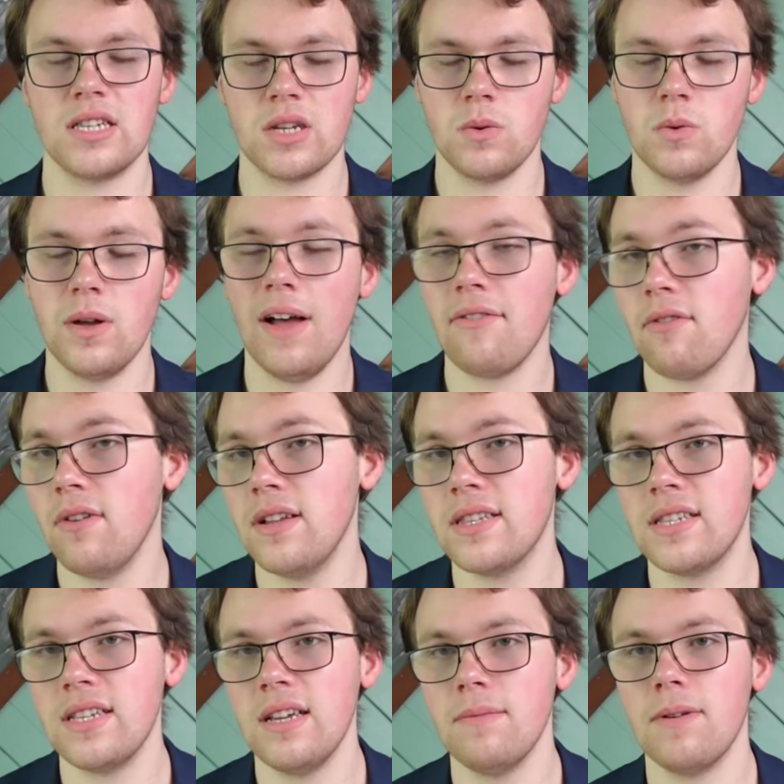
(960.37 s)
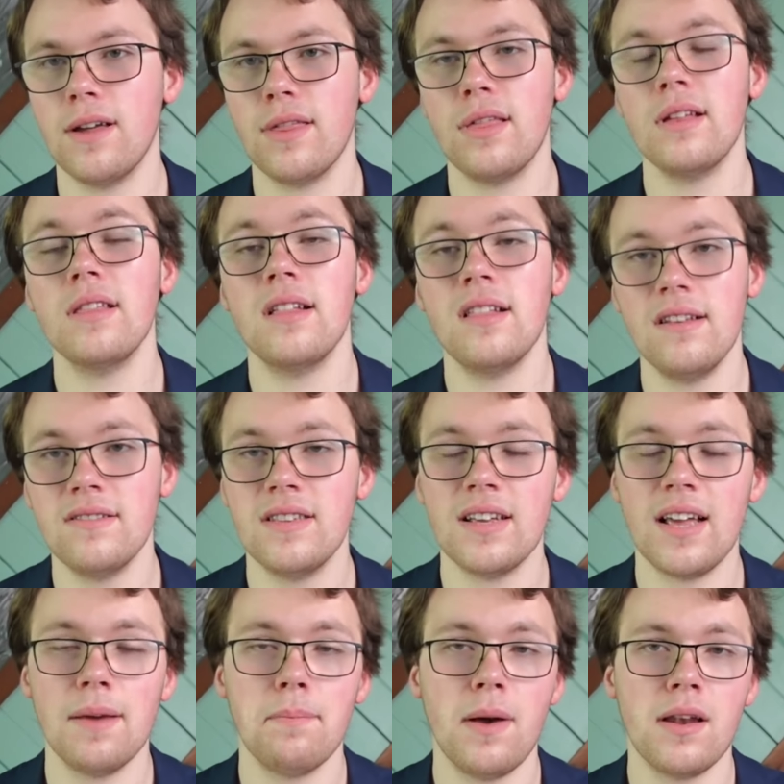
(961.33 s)
So we'll have to wait and see. But I think the Leafs
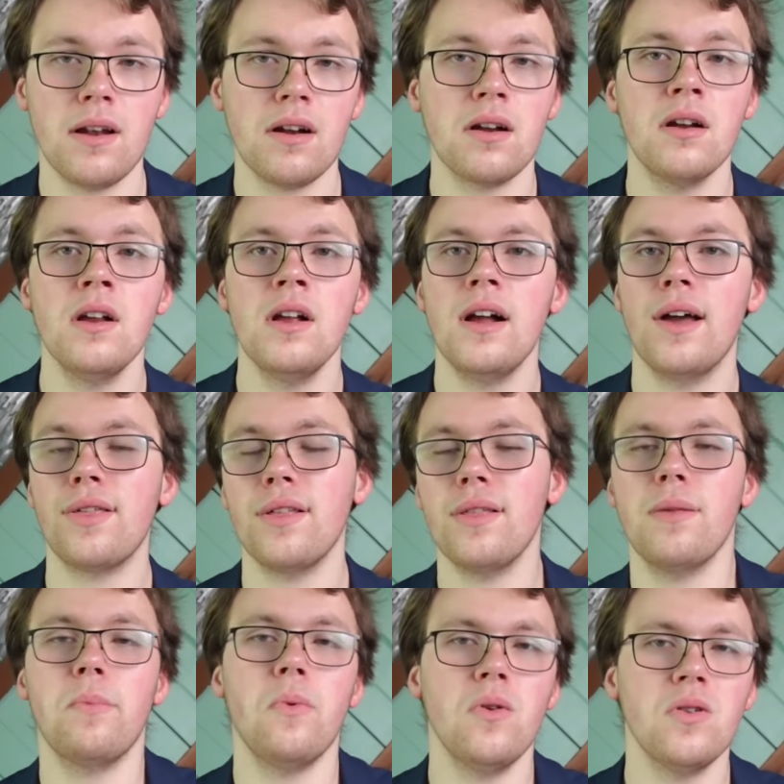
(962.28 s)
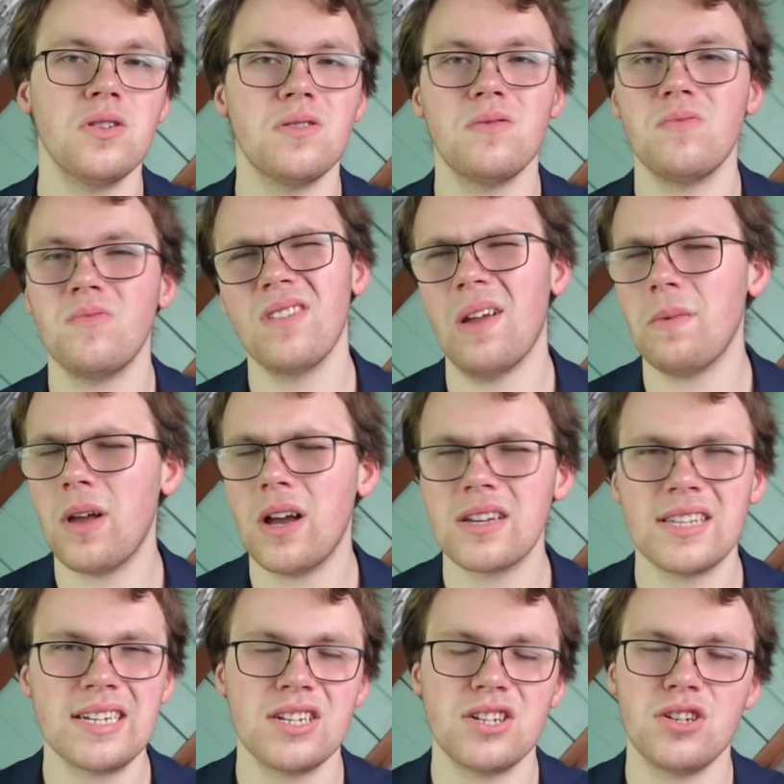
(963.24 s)
did get better. I think the Bolts, I'm not
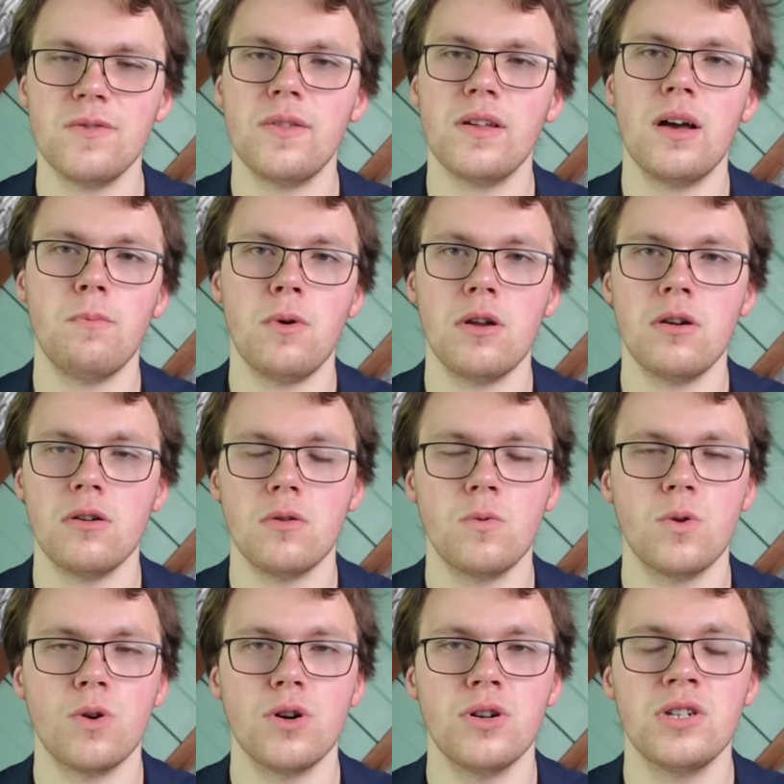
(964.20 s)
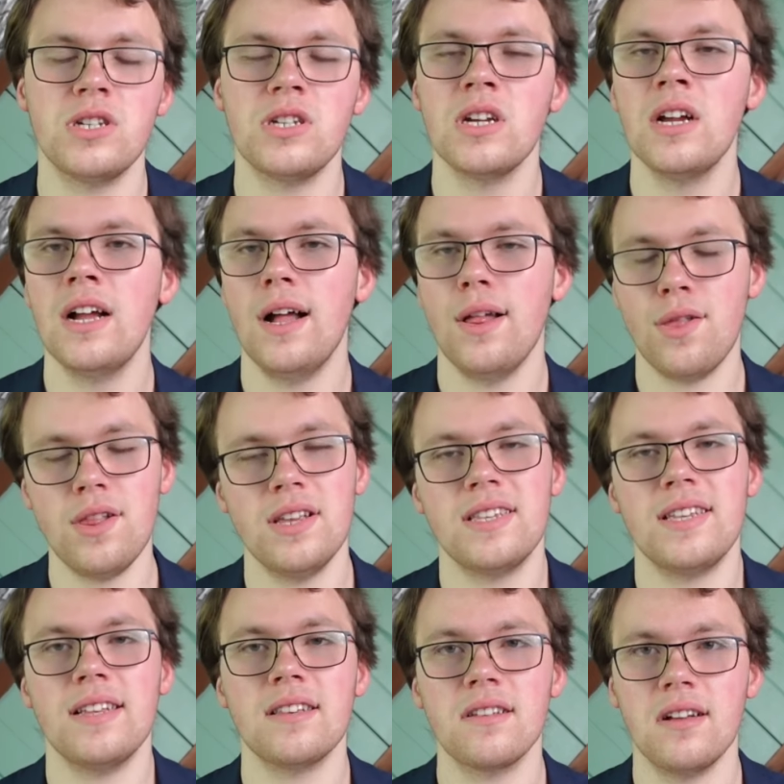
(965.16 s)
exactly sure if they got better or worse. I think the
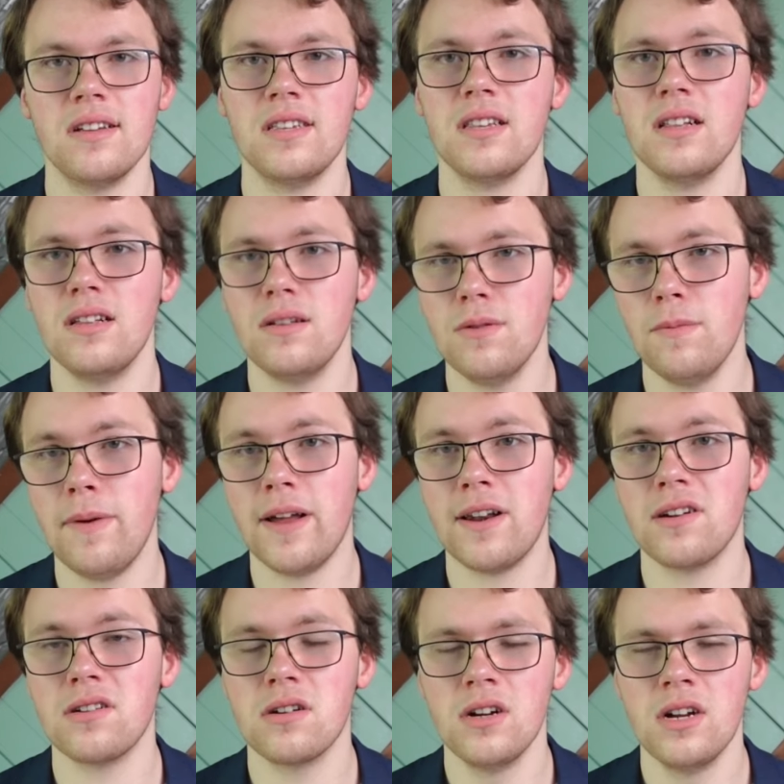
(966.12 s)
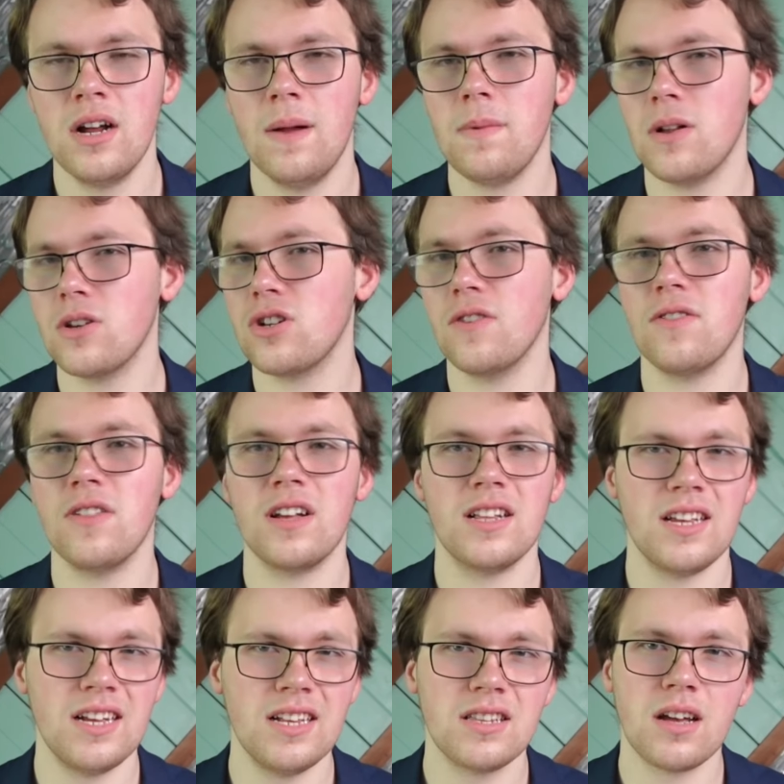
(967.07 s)
Sens got a little bit better. I'm not sure if the
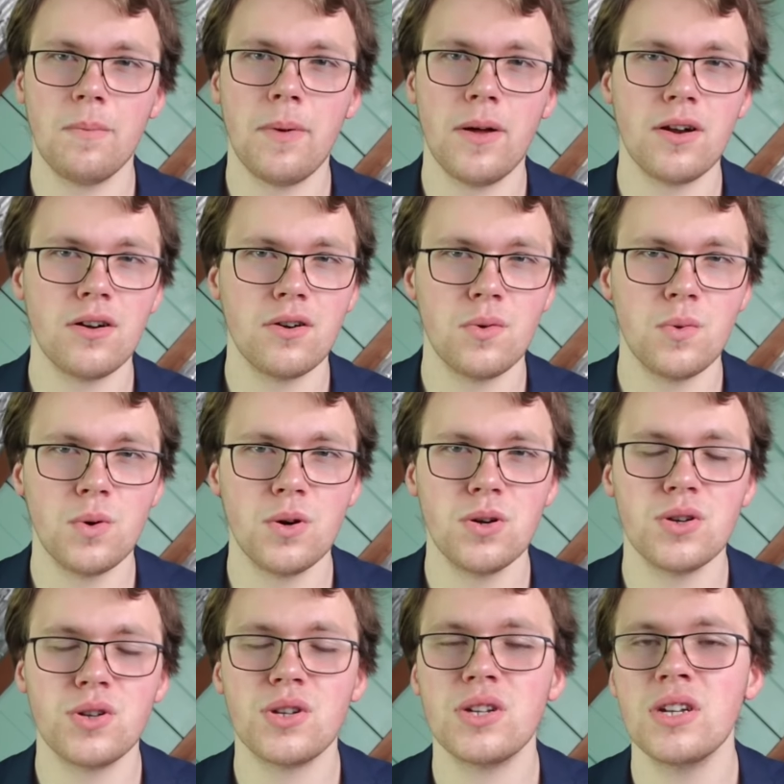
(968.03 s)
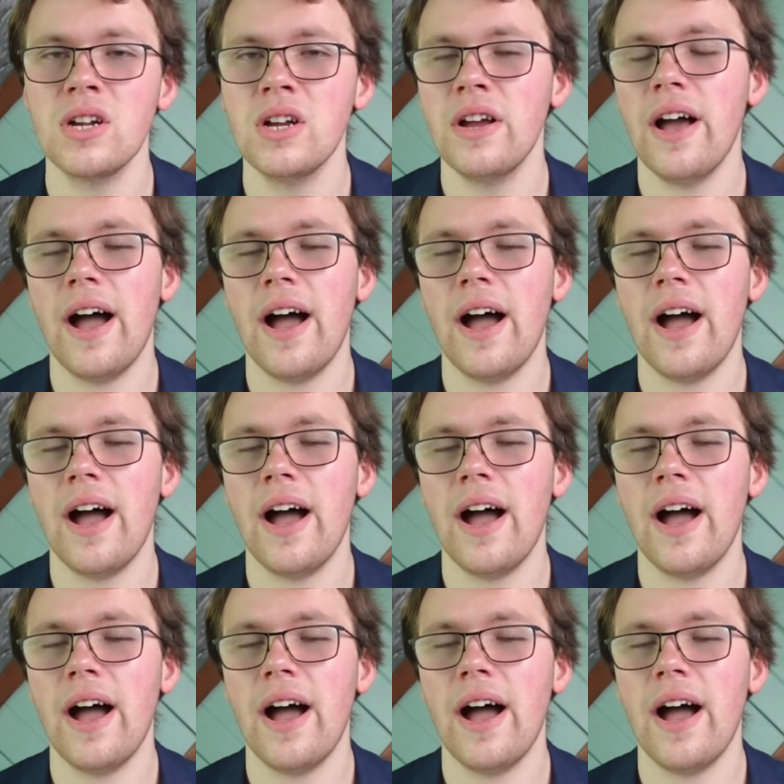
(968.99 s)
Canadiens got better or worse.